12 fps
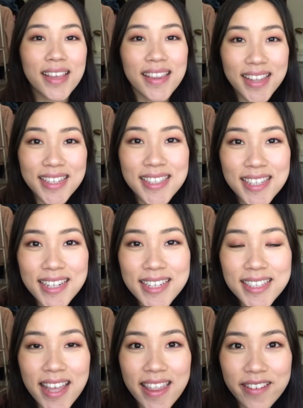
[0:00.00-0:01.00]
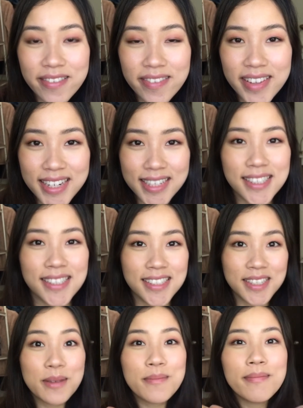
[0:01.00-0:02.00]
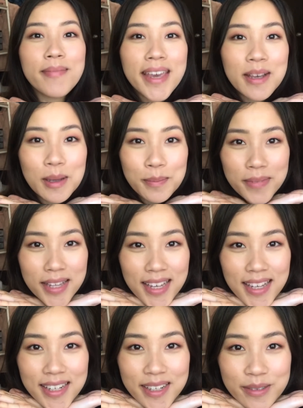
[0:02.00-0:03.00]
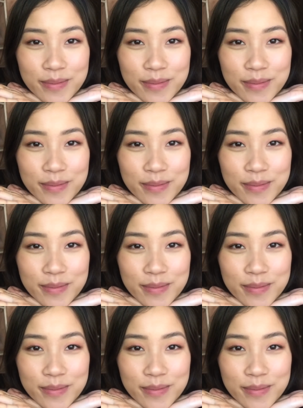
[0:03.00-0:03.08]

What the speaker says: This is the finished makeup look.